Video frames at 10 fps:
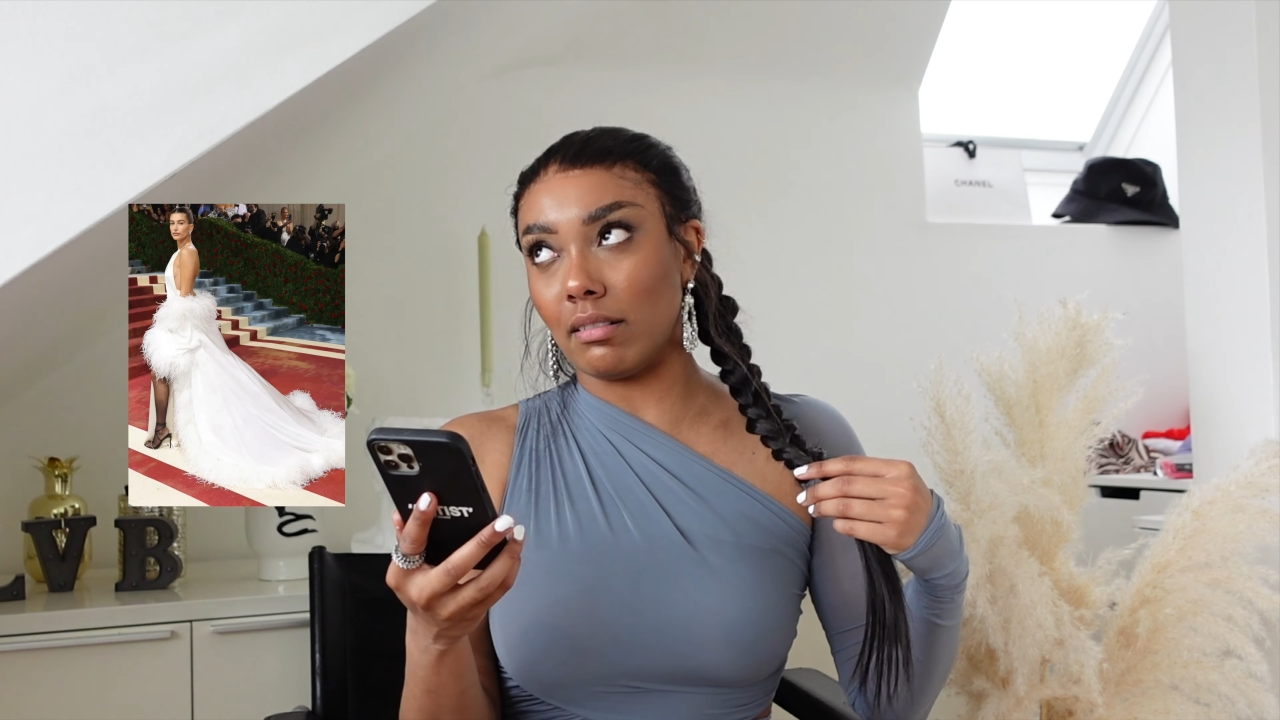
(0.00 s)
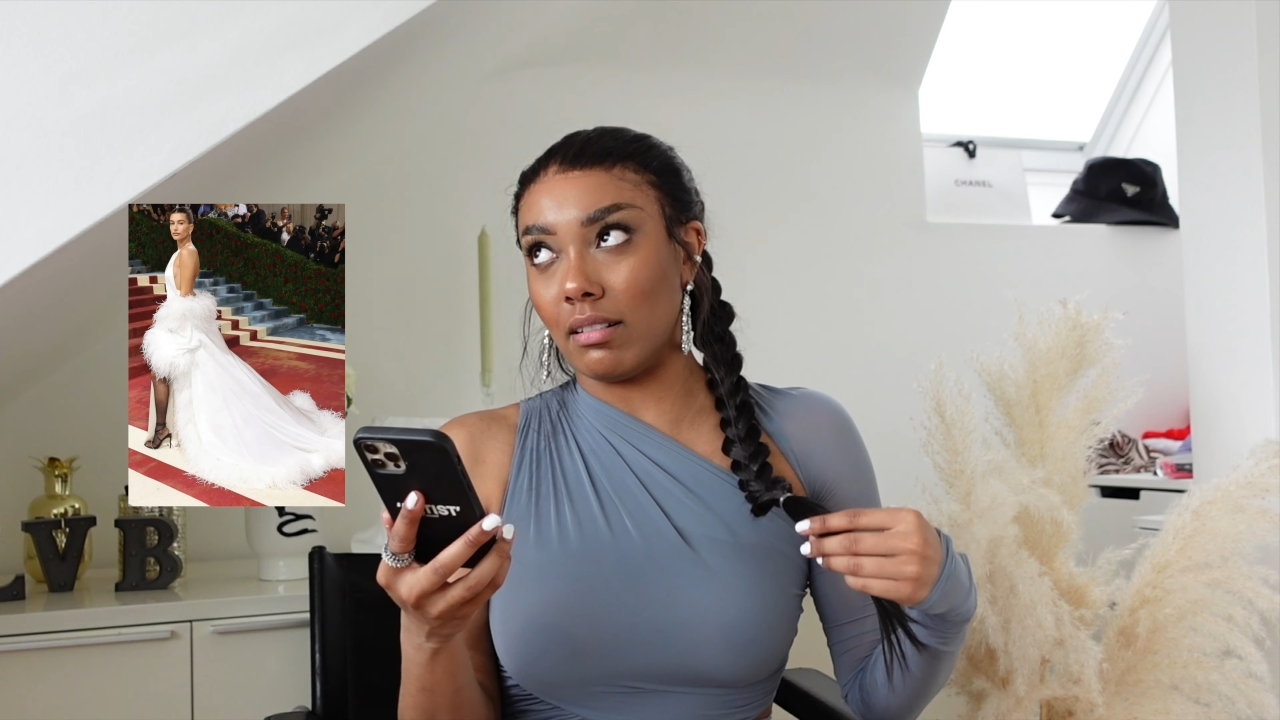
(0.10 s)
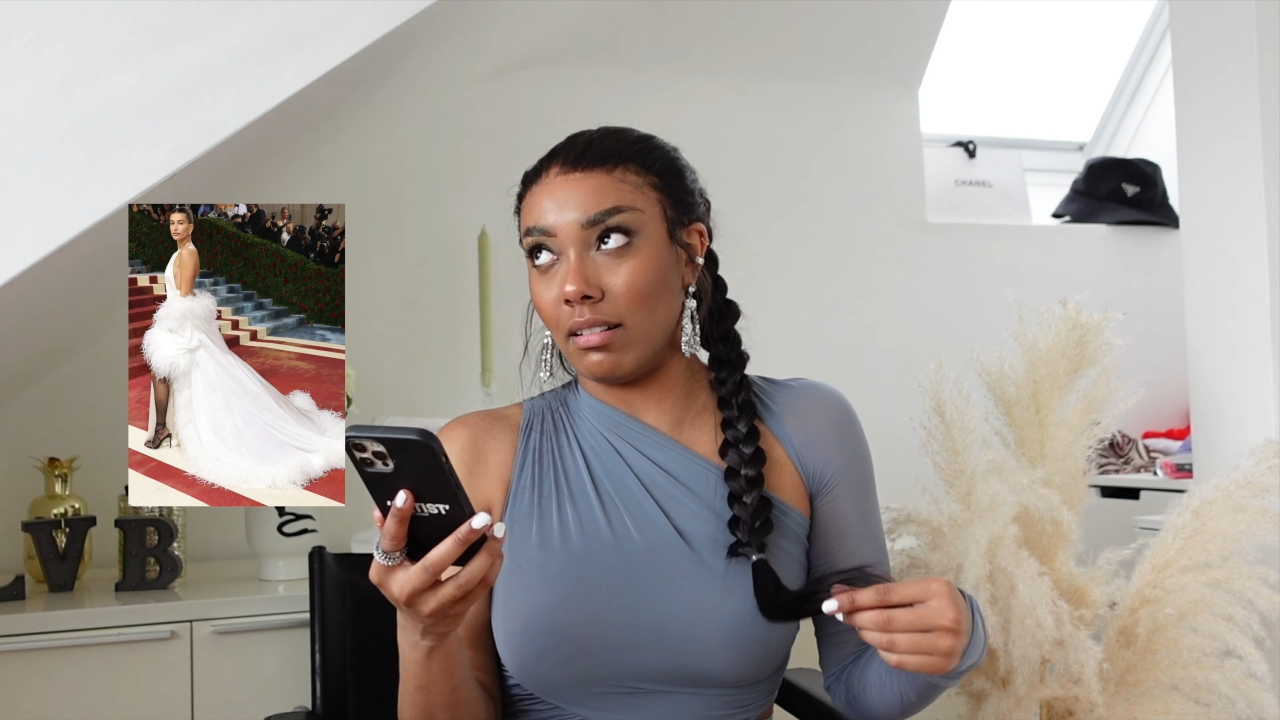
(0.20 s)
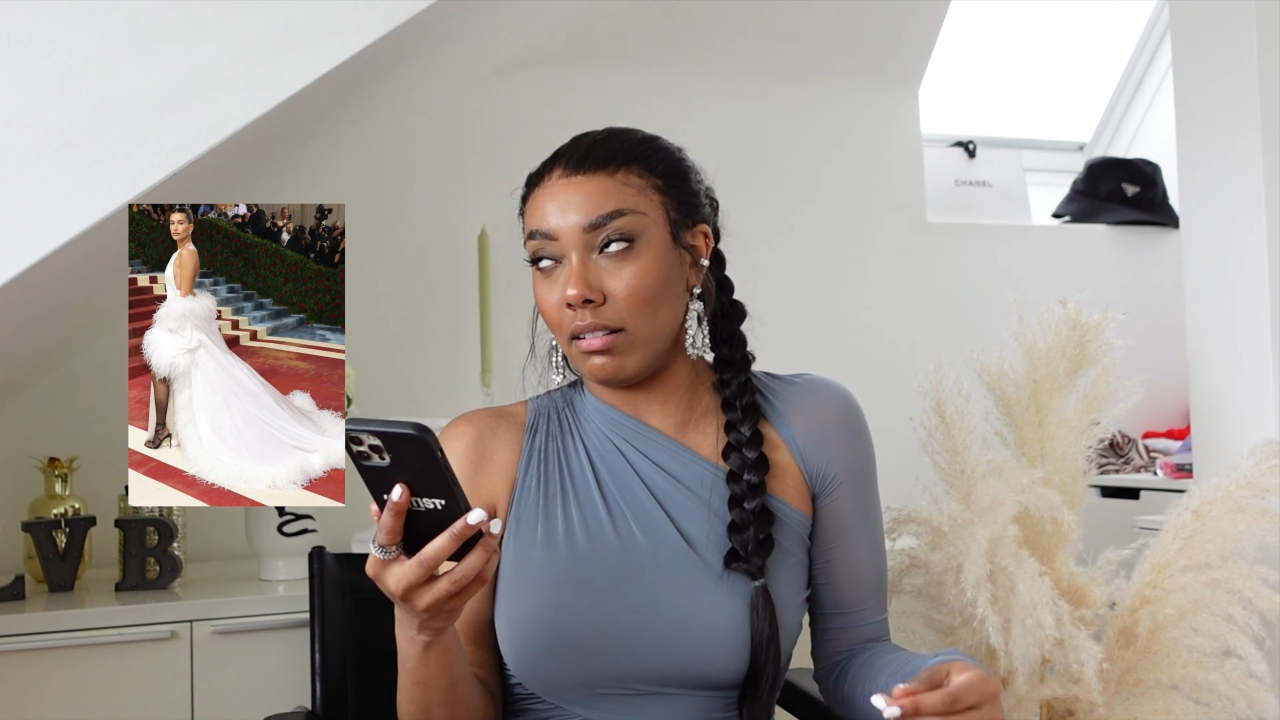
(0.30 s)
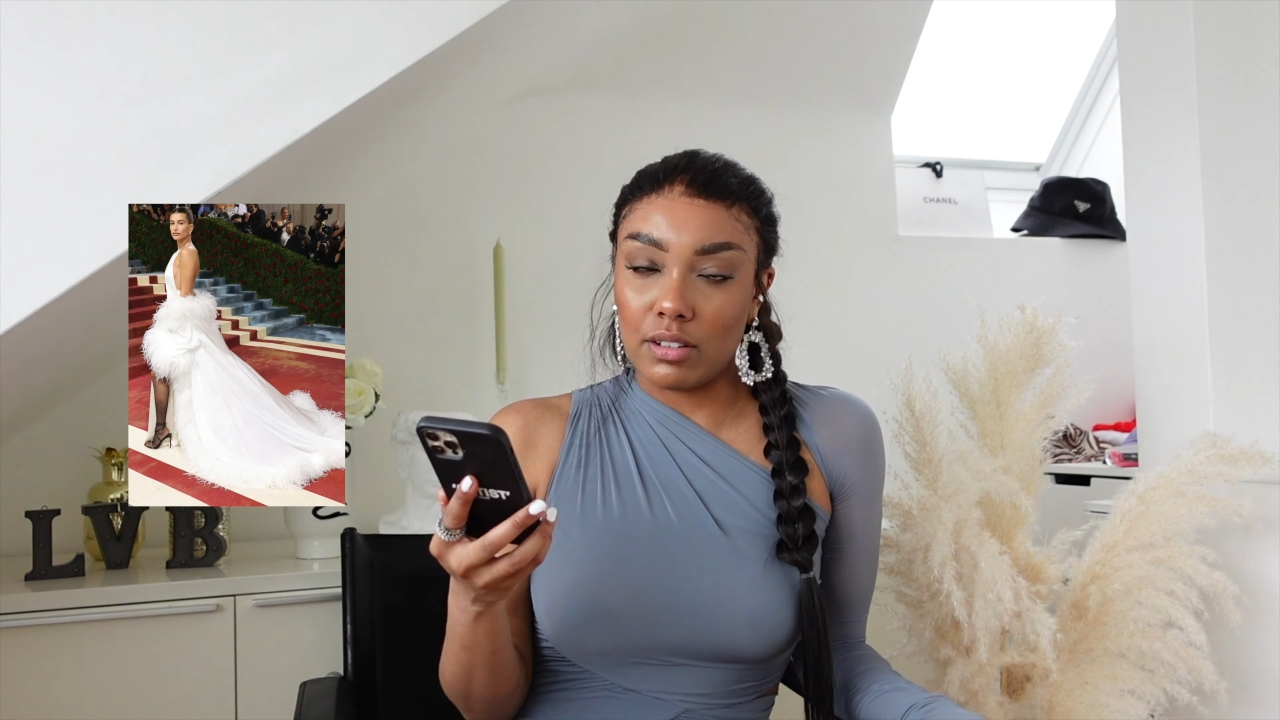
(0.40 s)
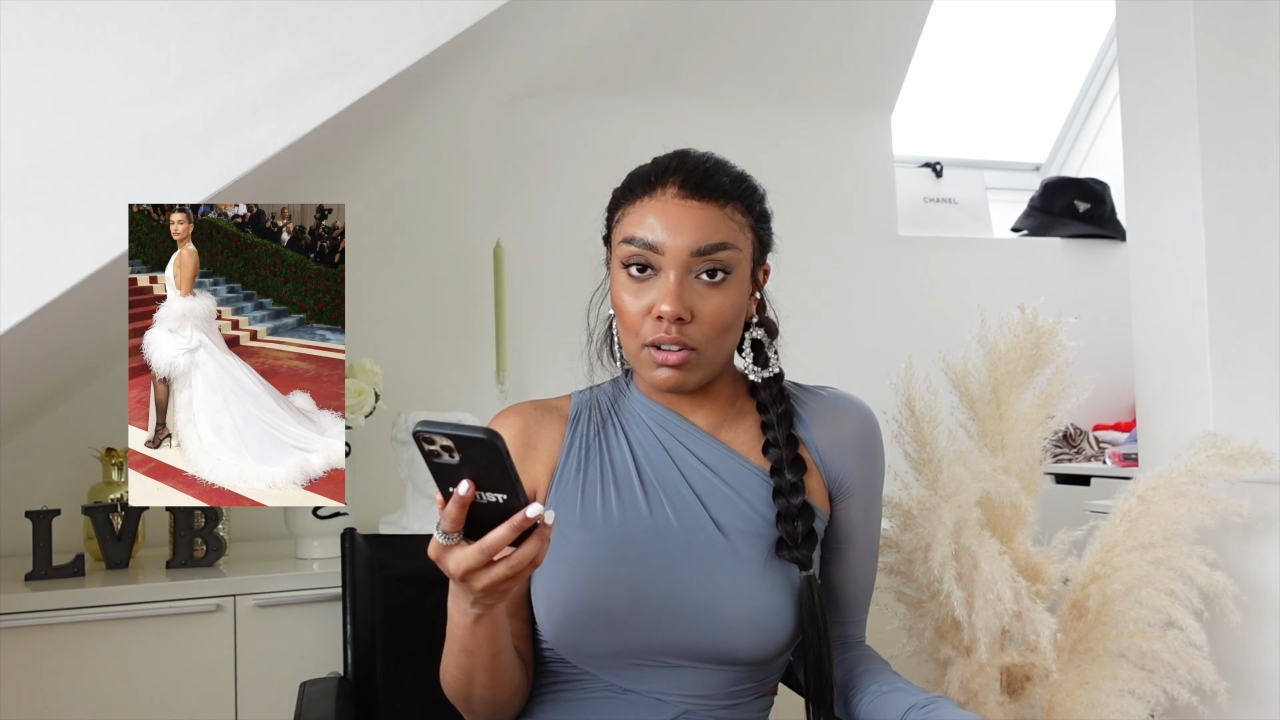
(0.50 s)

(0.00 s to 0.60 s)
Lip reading: oh,